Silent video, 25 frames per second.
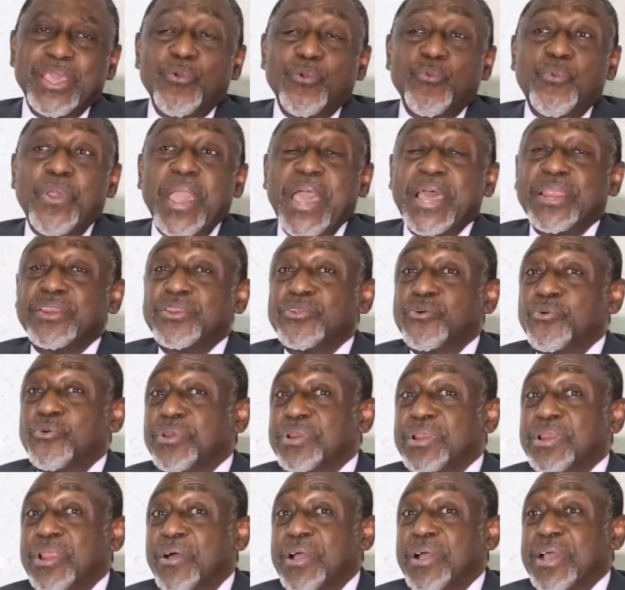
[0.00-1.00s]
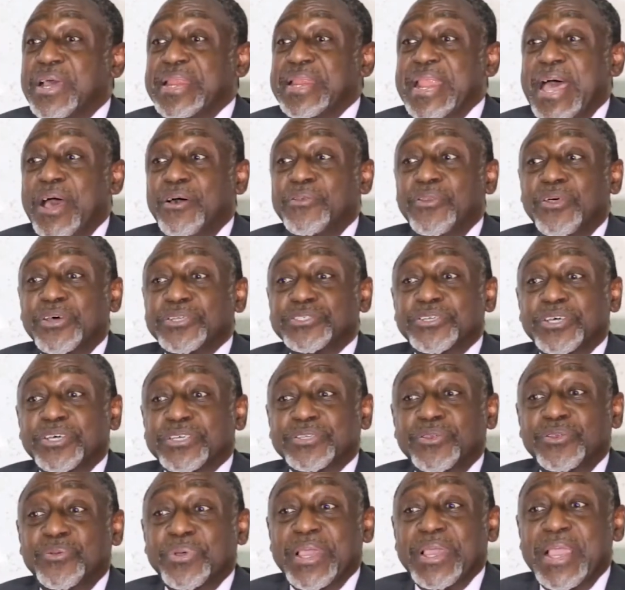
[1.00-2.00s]
We are no longer now not
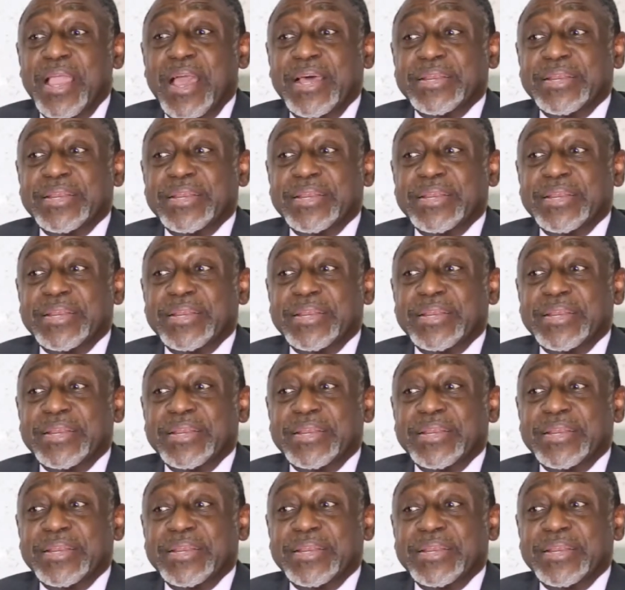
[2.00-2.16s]
just looking